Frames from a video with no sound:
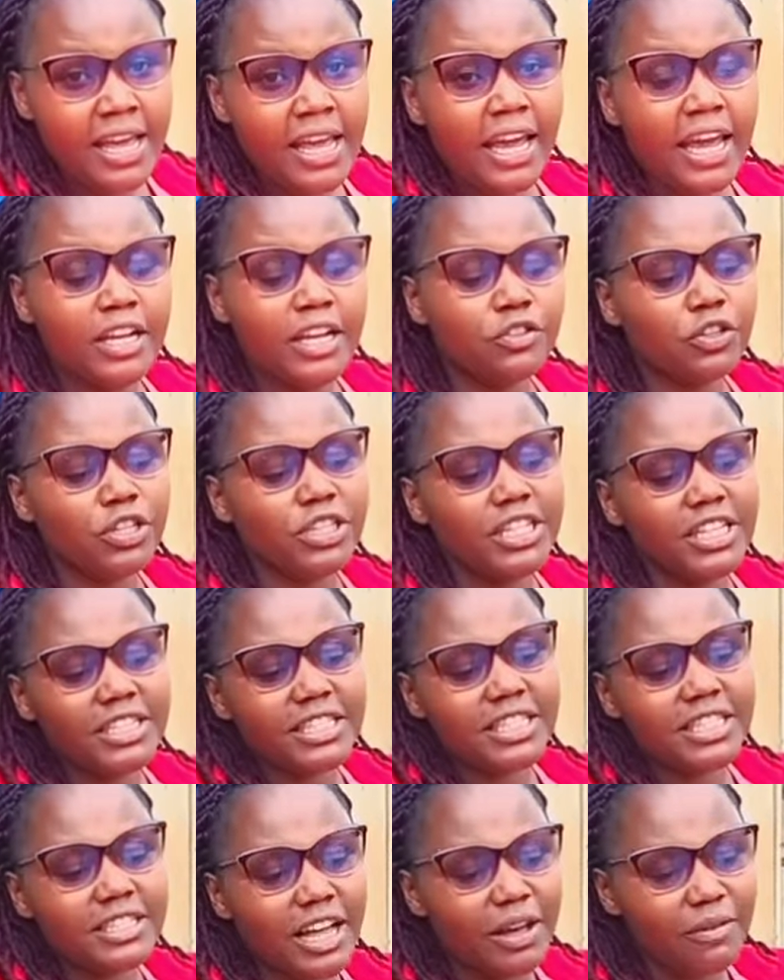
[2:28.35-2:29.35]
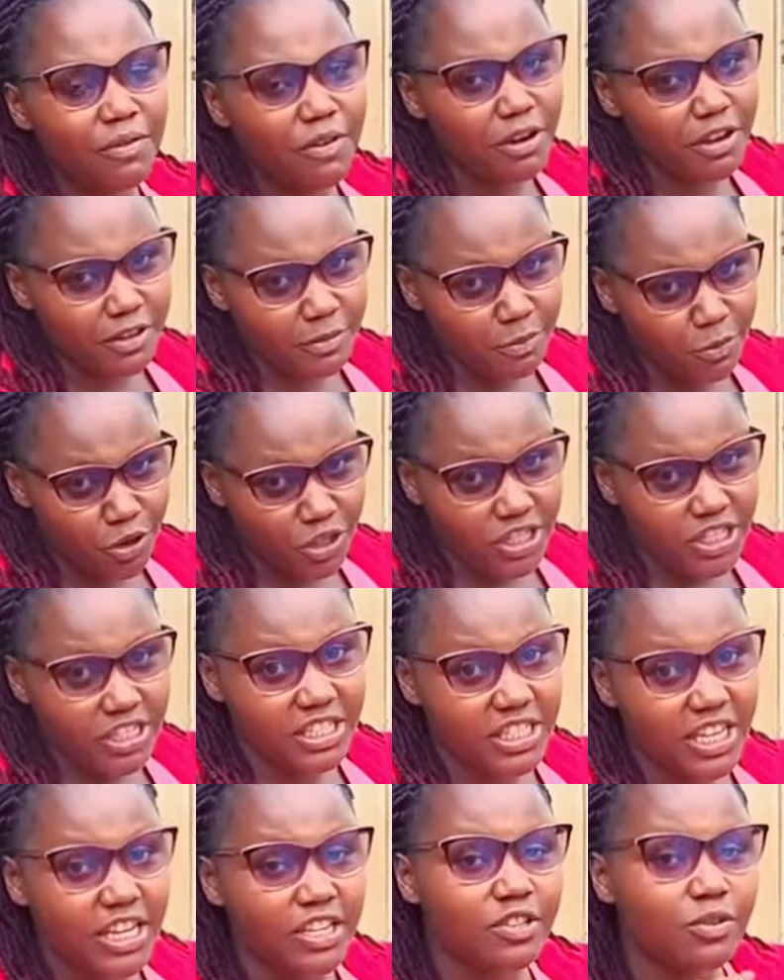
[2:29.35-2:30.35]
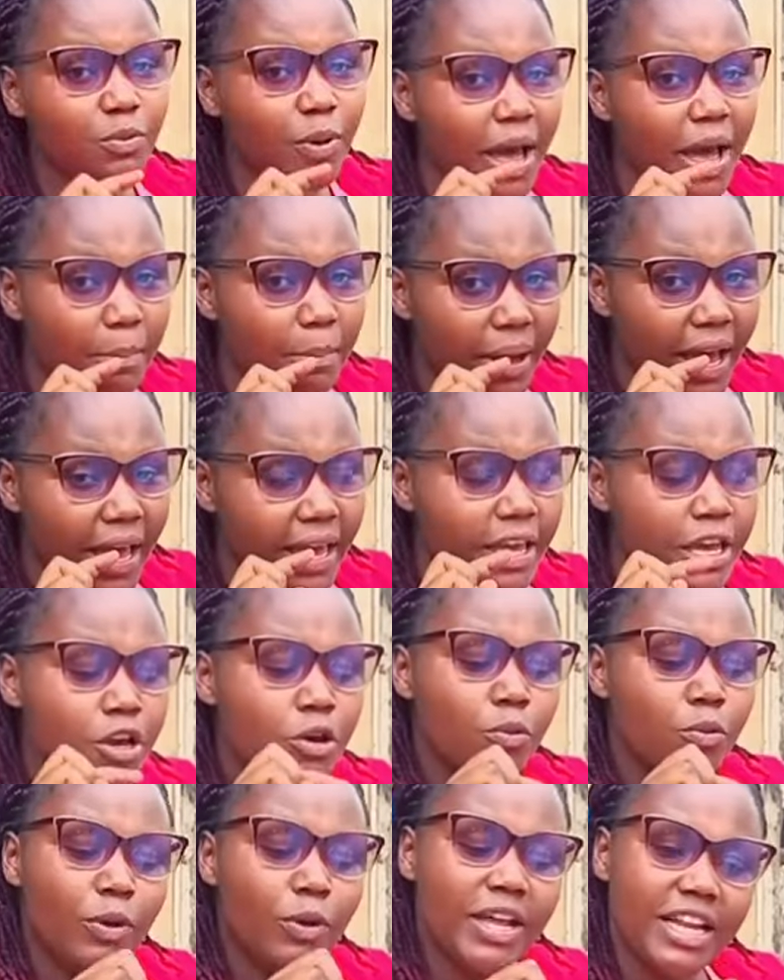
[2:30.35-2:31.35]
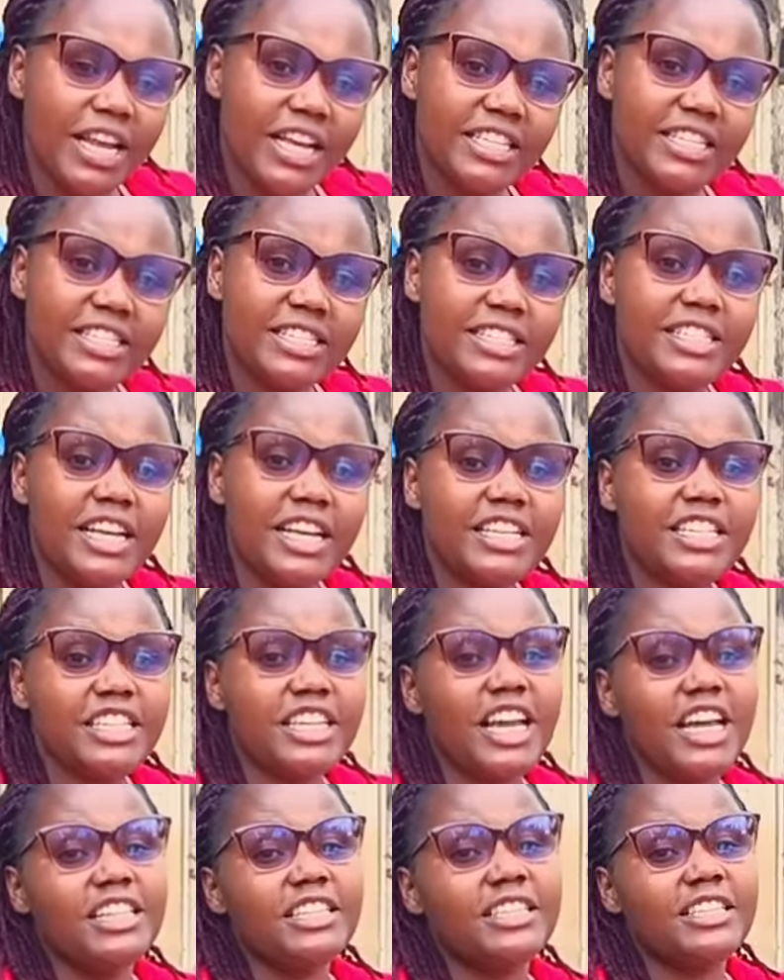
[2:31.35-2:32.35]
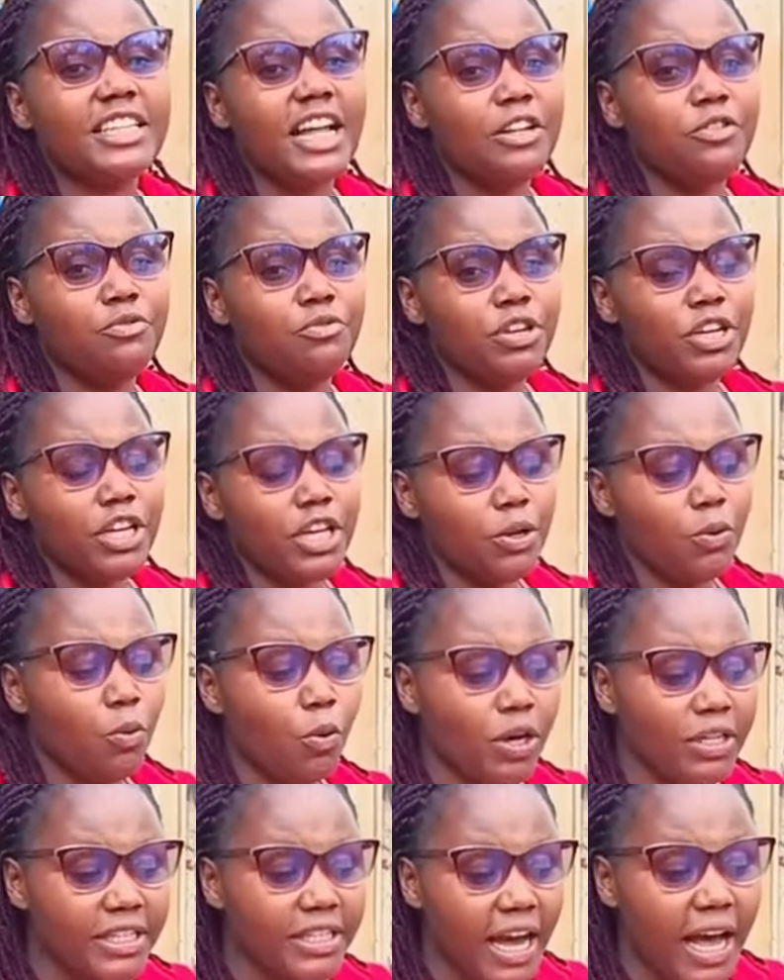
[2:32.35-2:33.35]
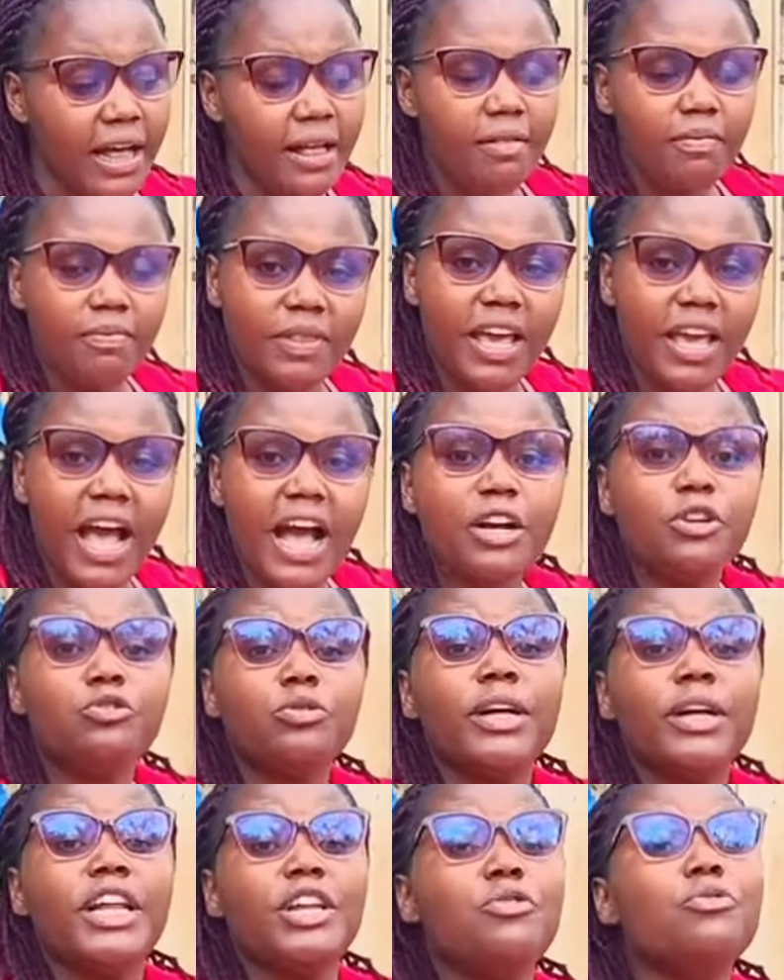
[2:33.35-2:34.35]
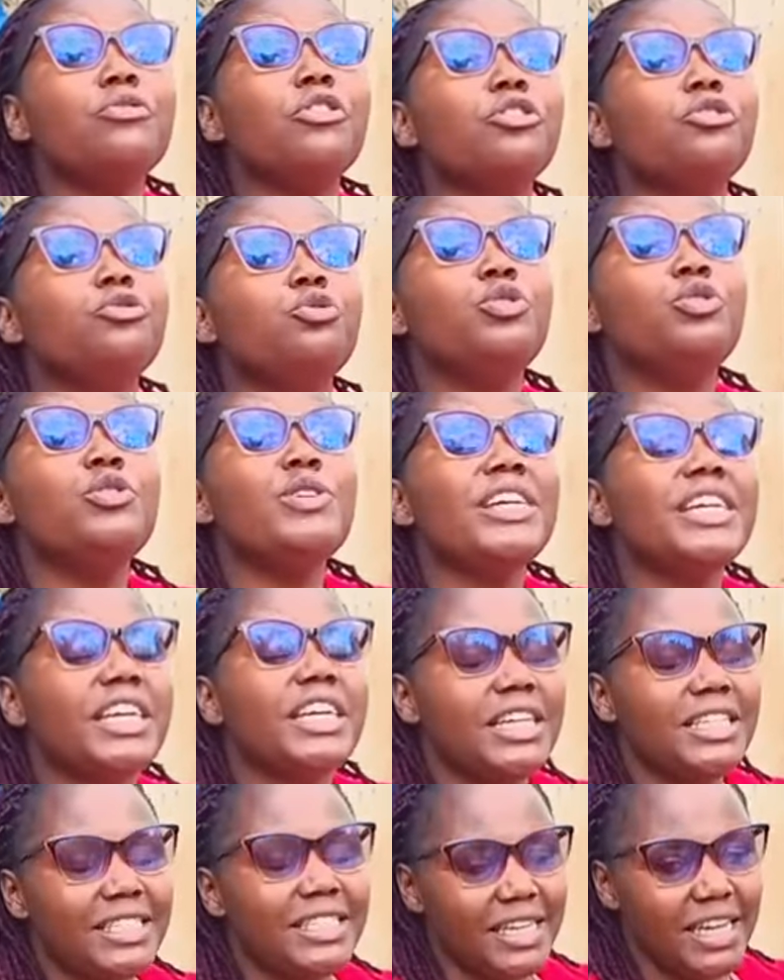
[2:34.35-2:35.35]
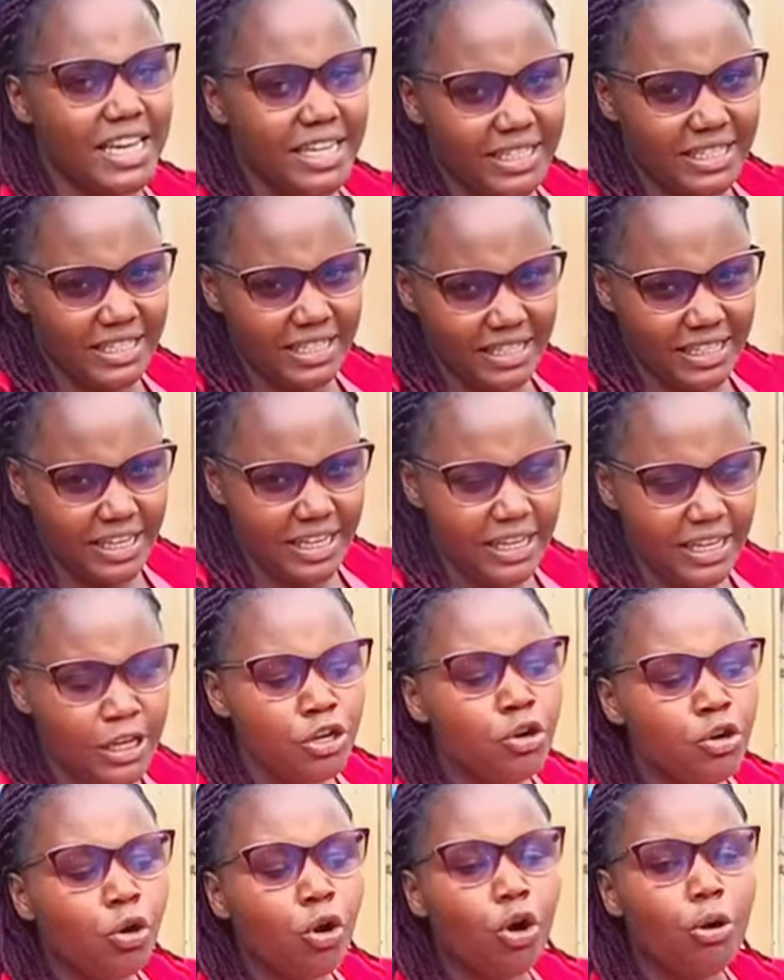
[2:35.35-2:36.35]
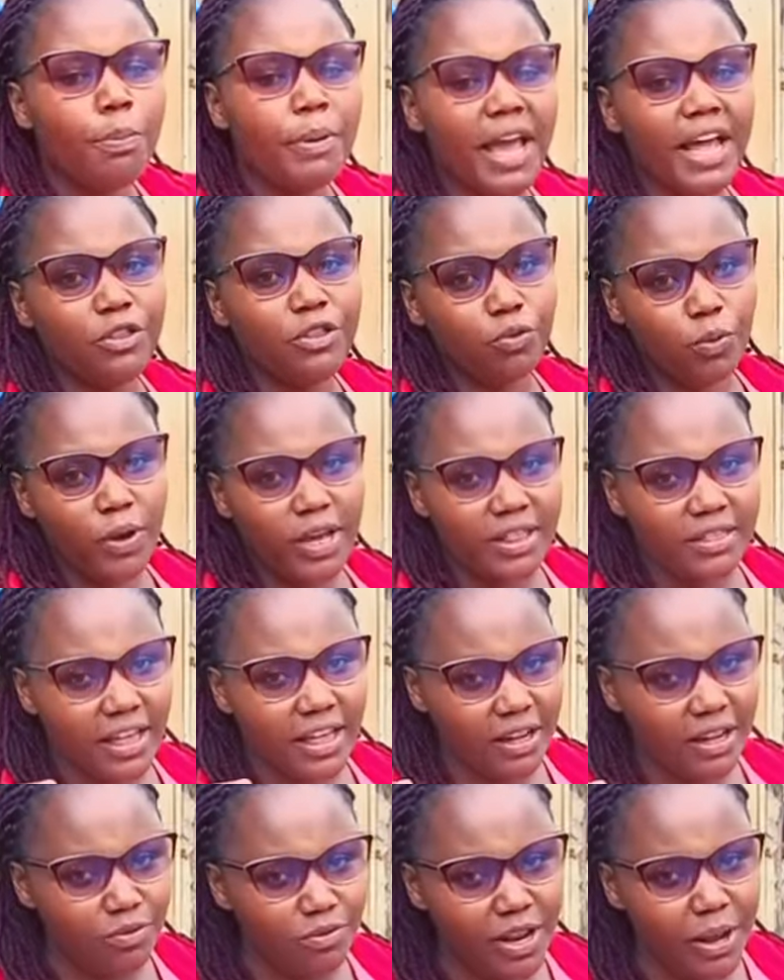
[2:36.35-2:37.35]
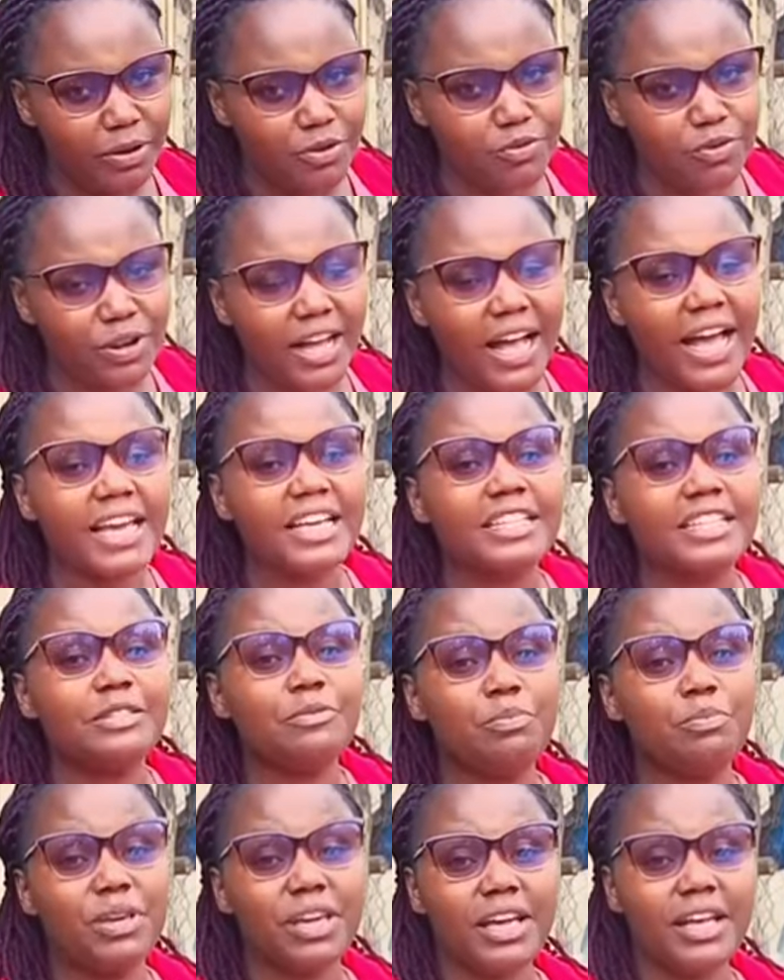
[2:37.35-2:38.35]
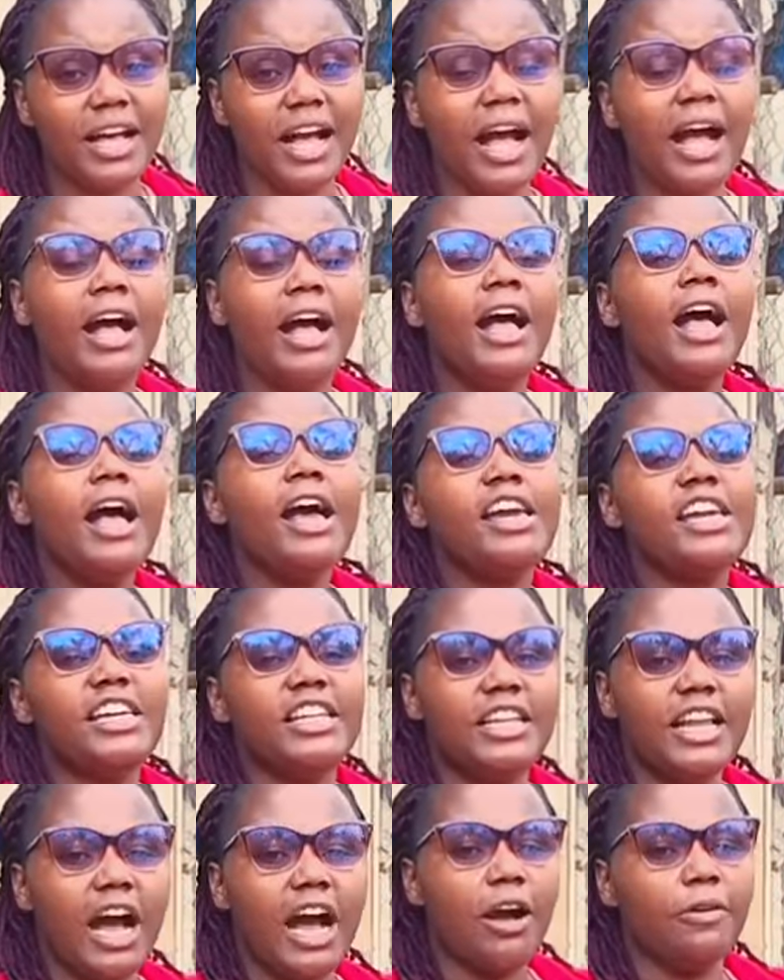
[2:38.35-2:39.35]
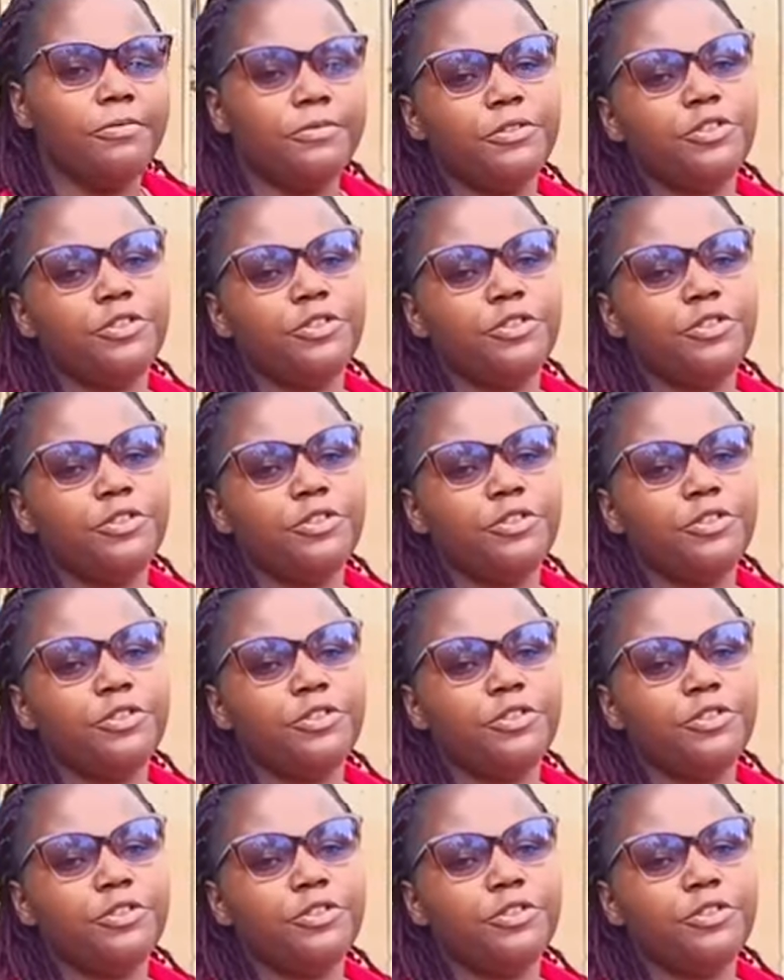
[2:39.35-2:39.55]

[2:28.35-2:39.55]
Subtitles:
and so this is a very small distance, whereby when the chickens start drinking water, they actually do not drink it easily compared to when the drinker is bigger enough.